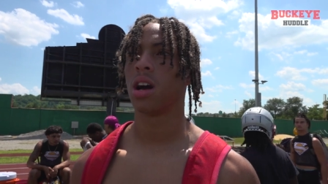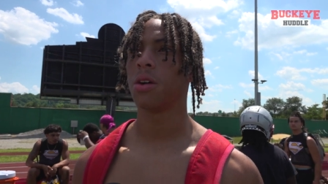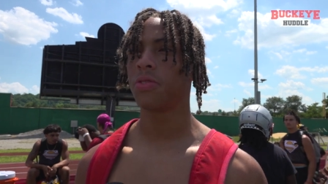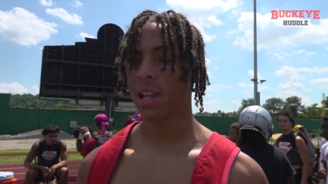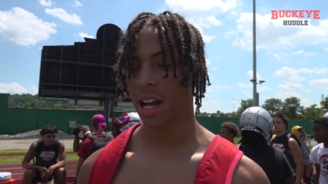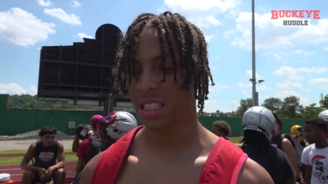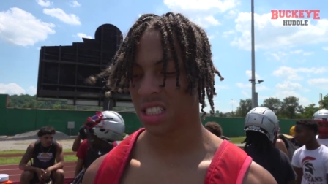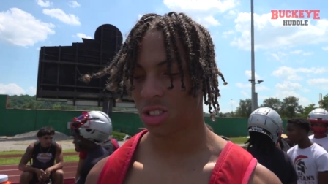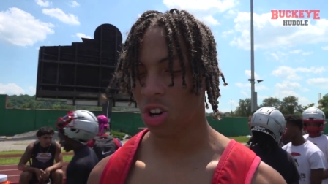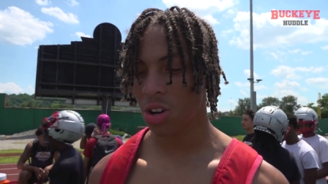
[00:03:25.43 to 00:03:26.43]
I feel like
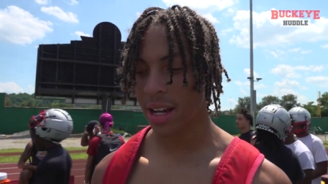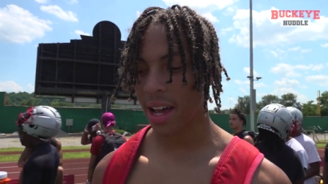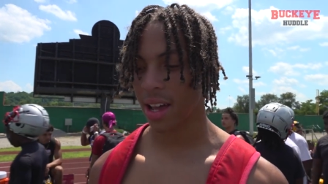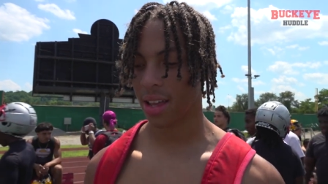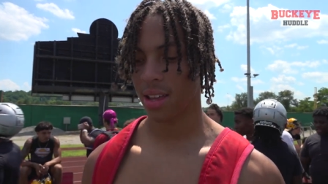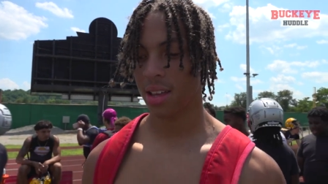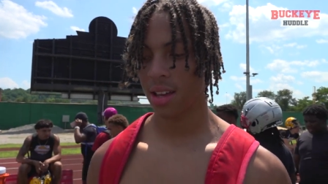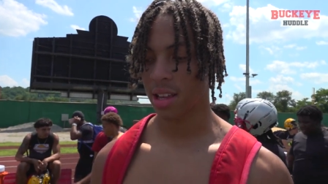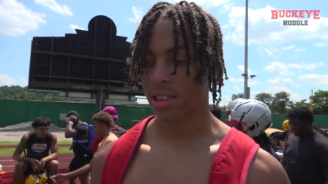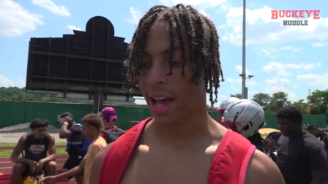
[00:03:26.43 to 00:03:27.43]
just knowing
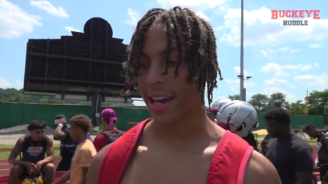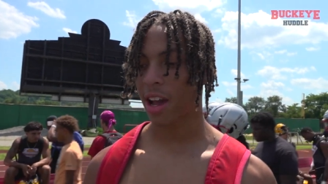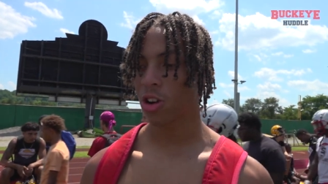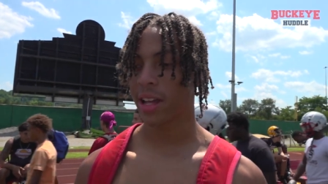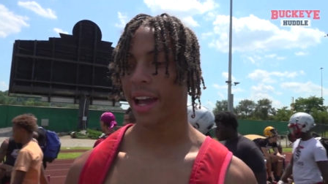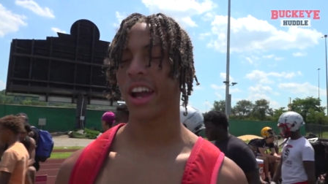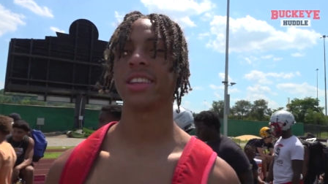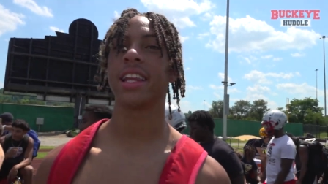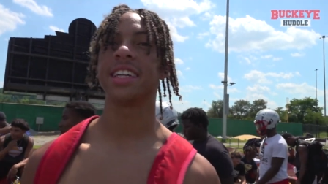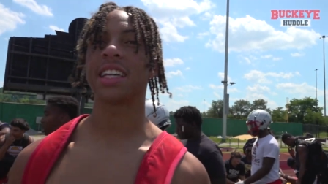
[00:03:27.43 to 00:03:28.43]
that, like, they're going to, like,
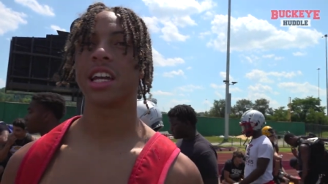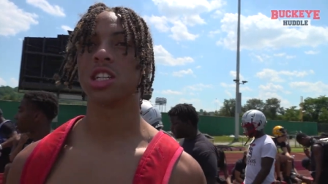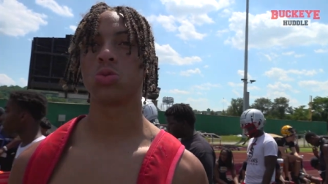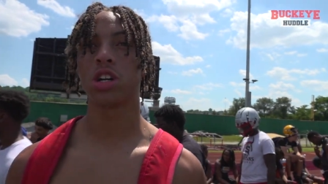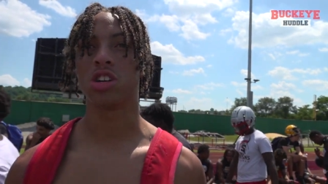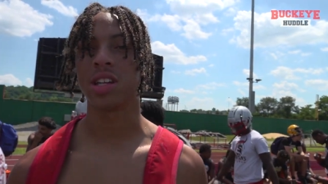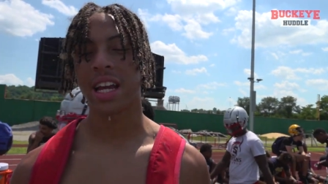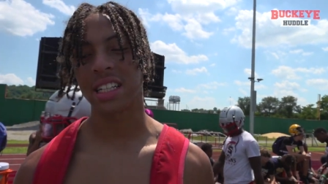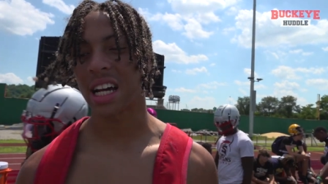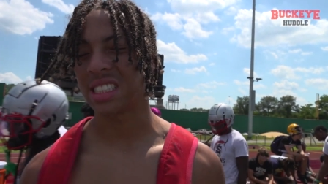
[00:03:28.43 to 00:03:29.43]
everything they're saying is real, and
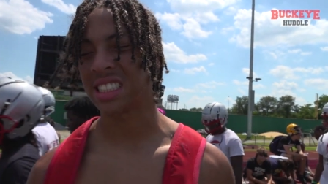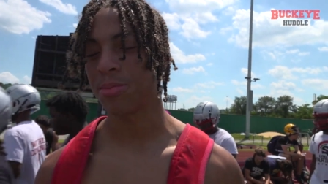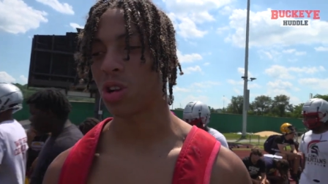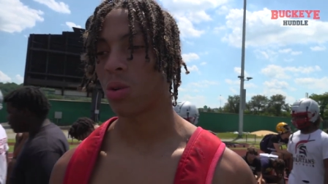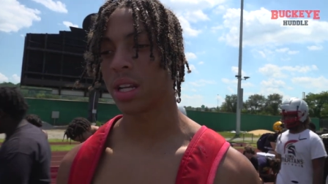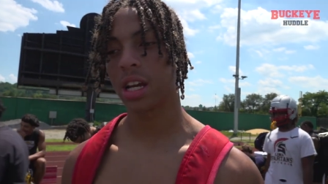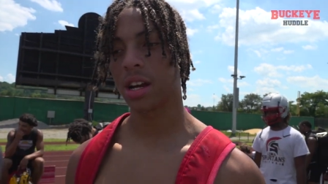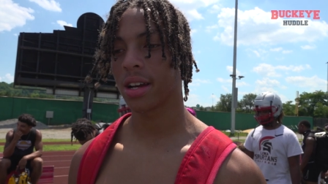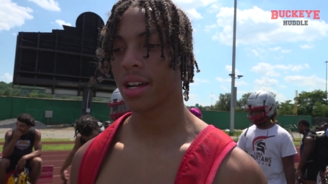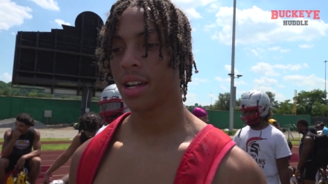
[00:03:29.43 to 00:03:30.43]
they did not just tell me what I want to
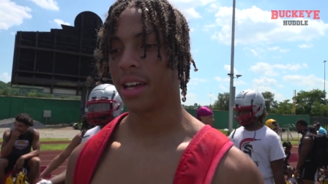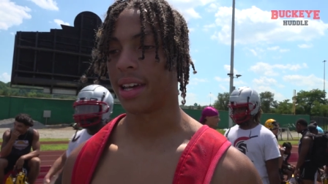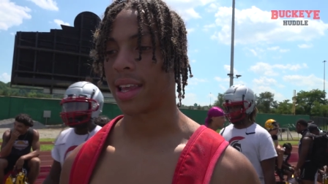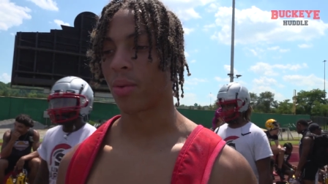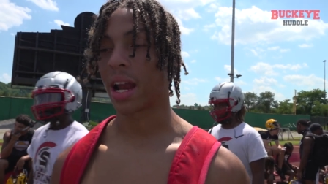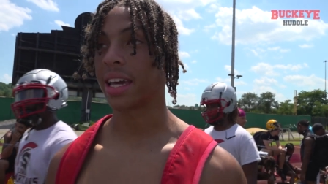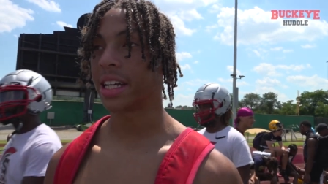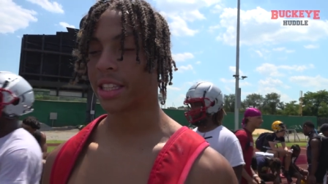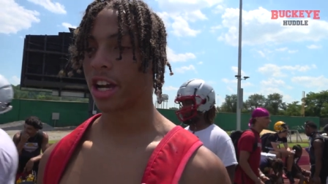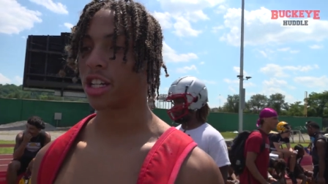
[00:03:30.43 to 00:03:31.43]
hear. And, like, when I
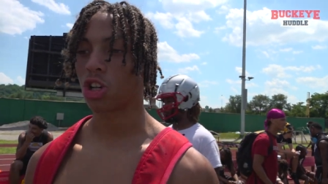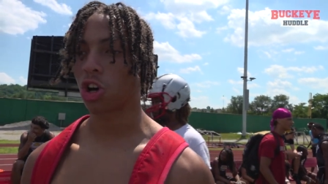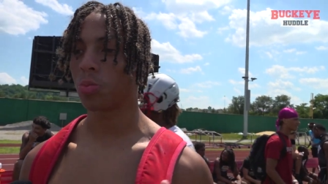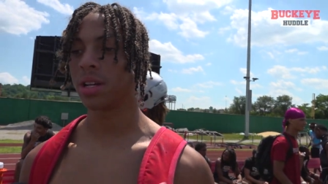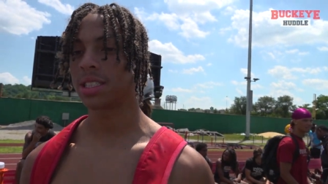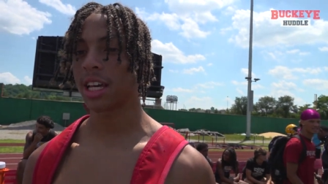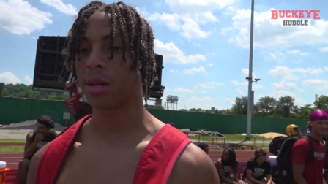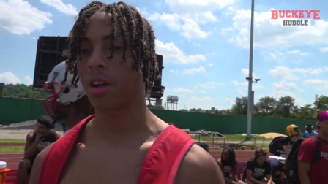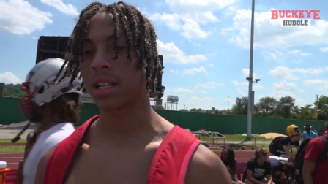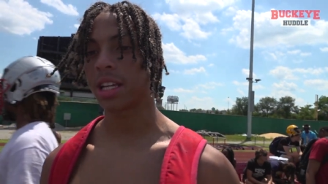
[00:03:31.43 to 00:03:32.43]
get there, it's all going to be the
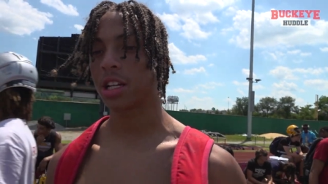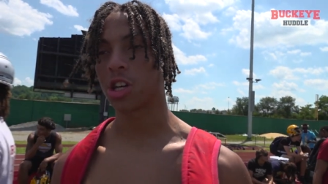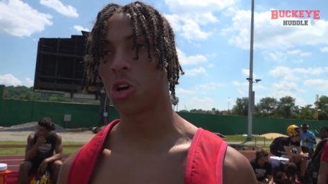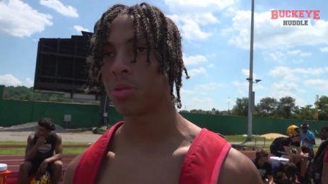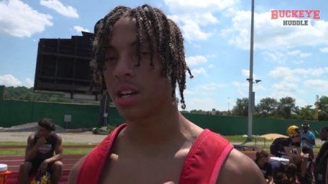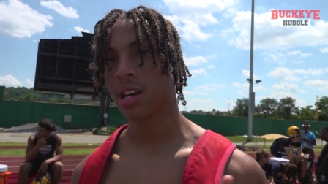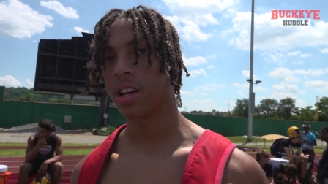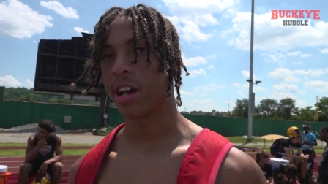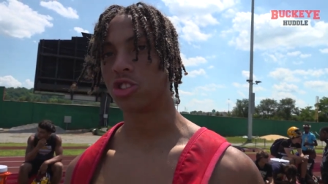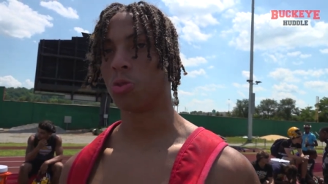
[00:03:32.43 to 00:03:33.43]
same. Everything they tell me,
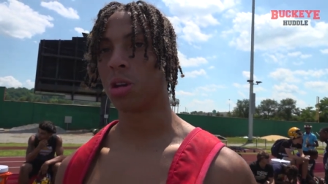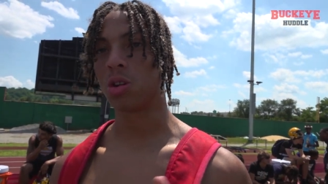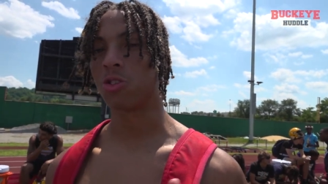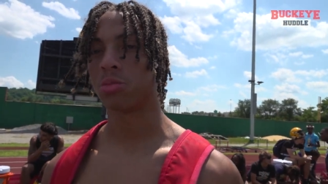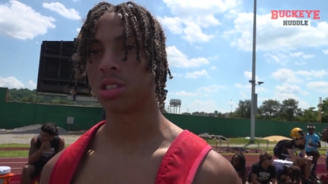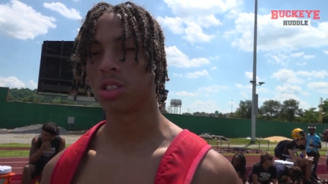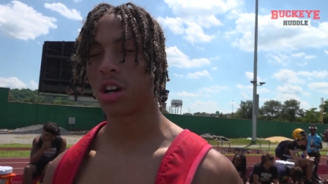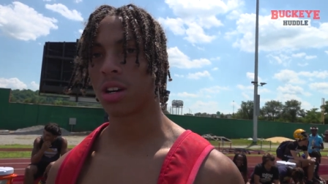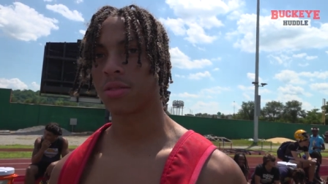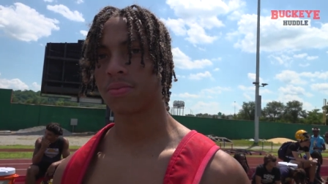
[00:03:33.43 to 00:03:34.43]
it's going to be real from the
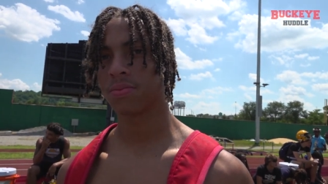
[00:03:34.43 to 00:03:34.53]
start.